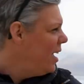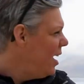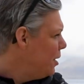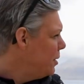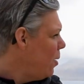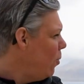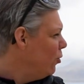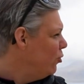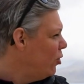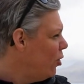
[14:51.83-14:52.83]
I set
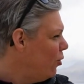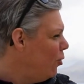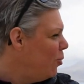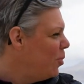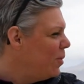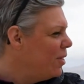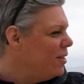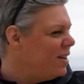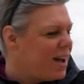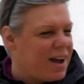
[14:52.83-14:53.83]
one shot up with a
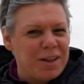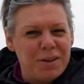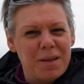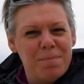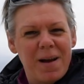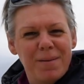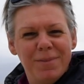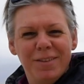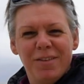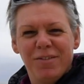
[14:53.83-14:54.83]
nice
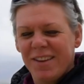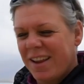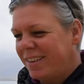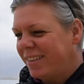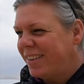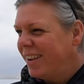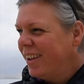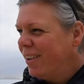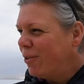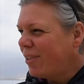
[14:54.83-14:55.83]
embankment of sand.
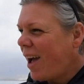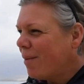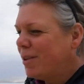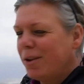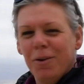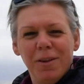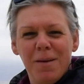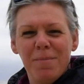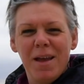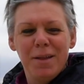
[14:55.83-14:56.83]
Looked absolutely
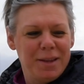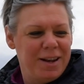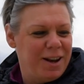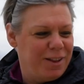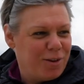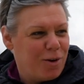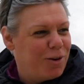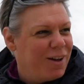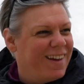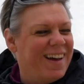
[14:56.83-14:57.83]
amazing, and a
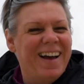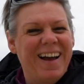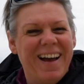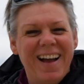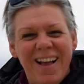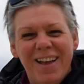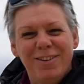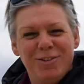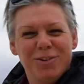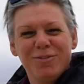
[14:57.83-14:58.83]
dog
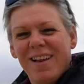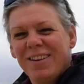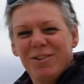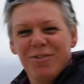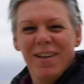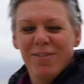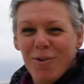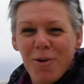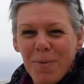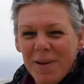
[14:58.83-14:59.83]
just ran straight
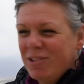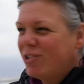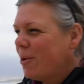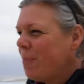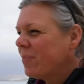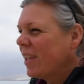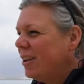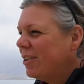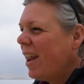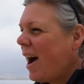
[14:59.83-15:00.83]
through, which
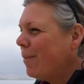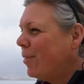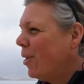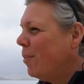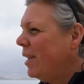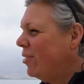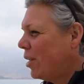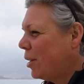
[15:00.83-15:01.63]
is going to happen on the beach, I